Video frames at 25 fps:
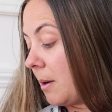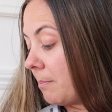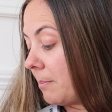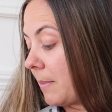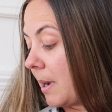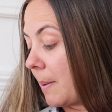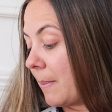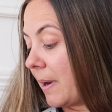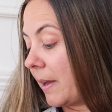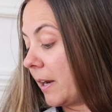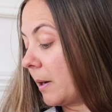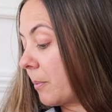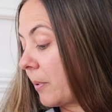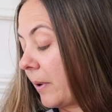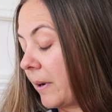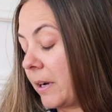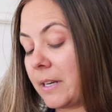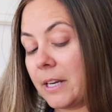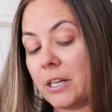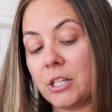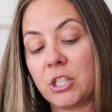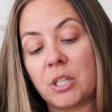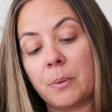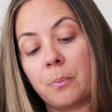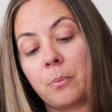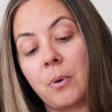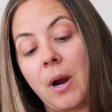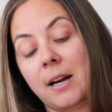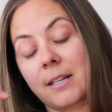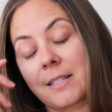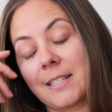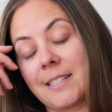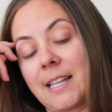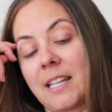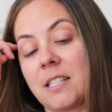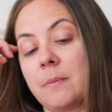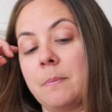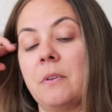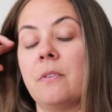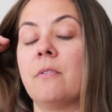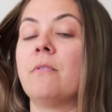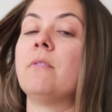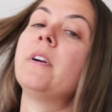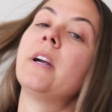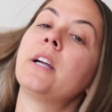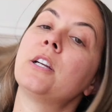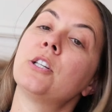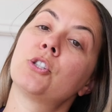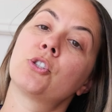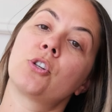my meditation practice has been
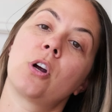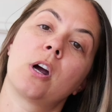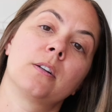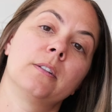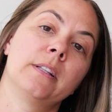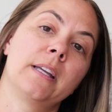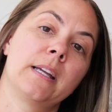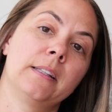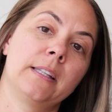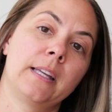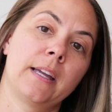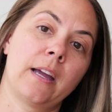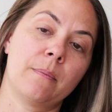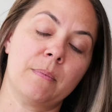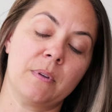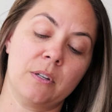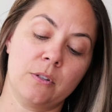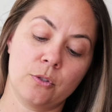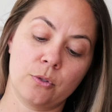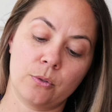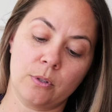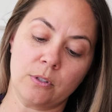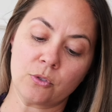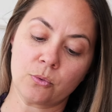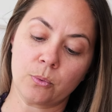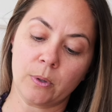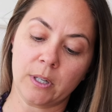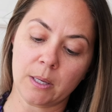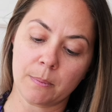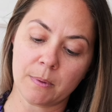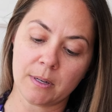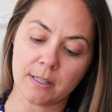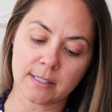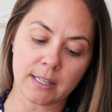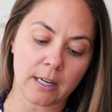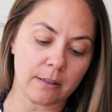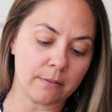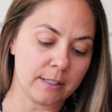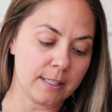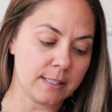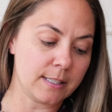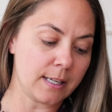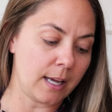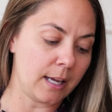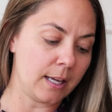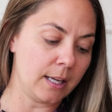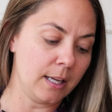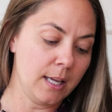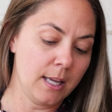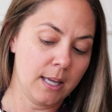very strong lately. I've been doing 20 minutes every
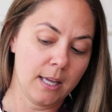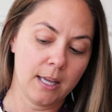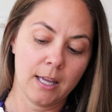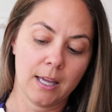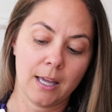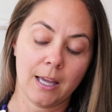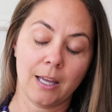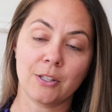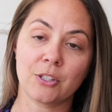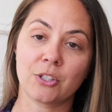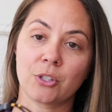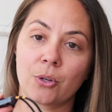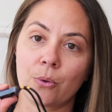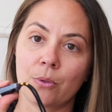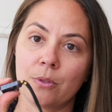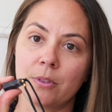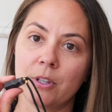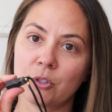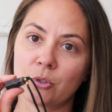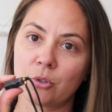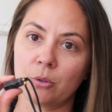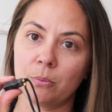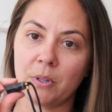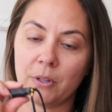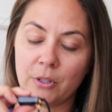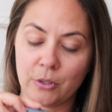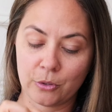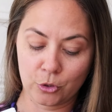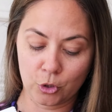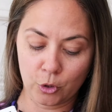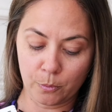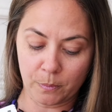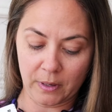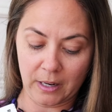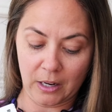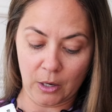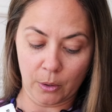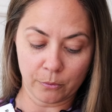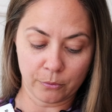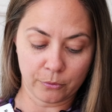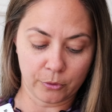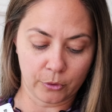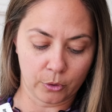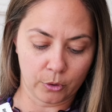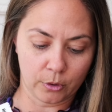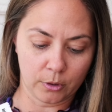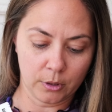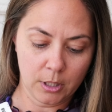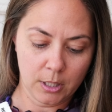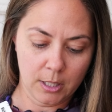day, and so this will be super
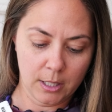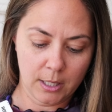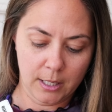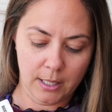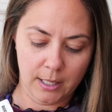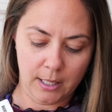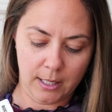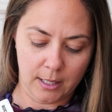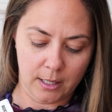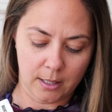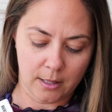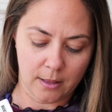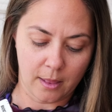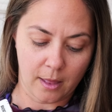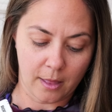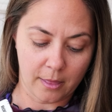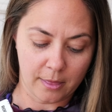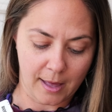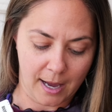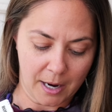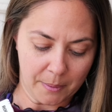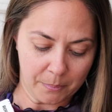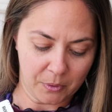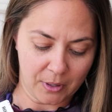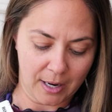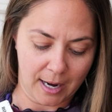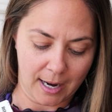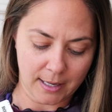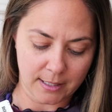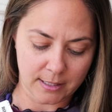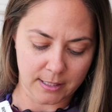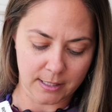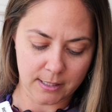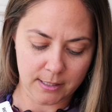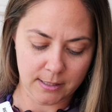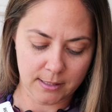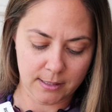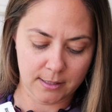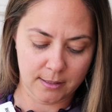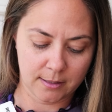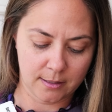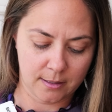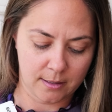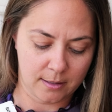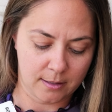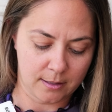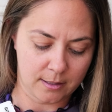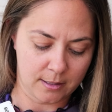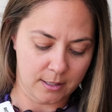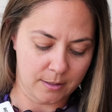helpful in that practice.
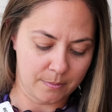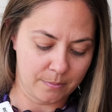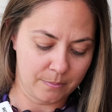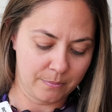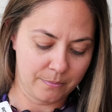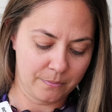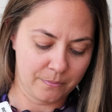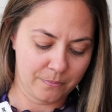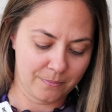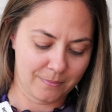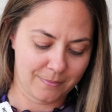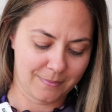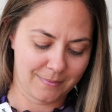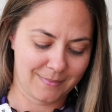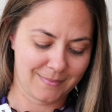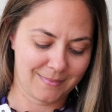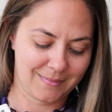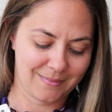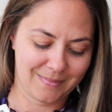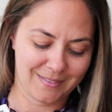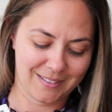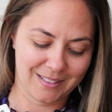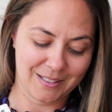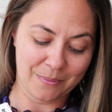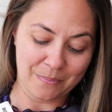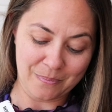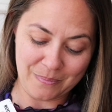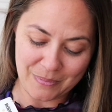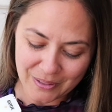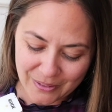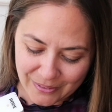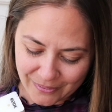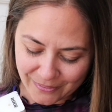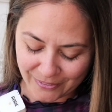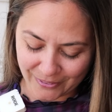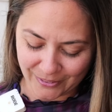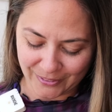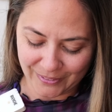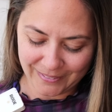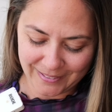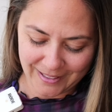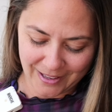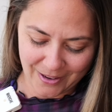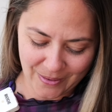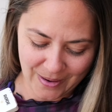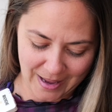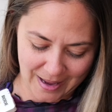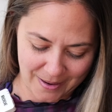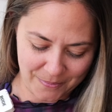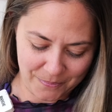Beautiful.
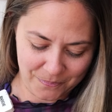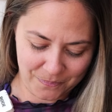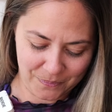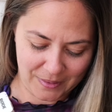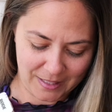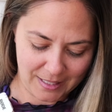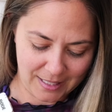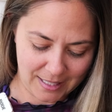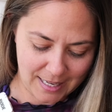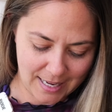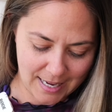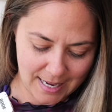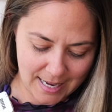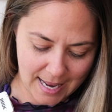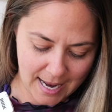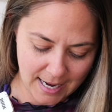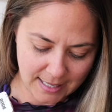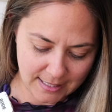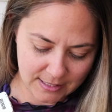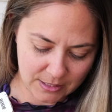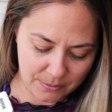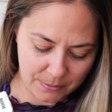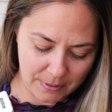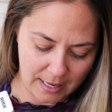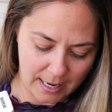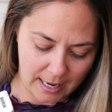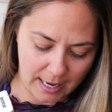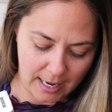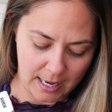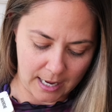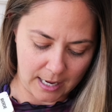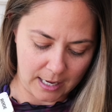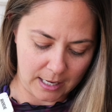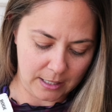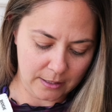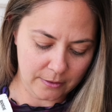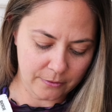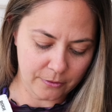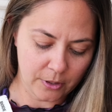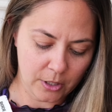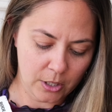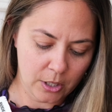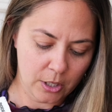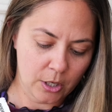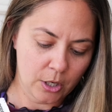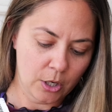Okay, next we have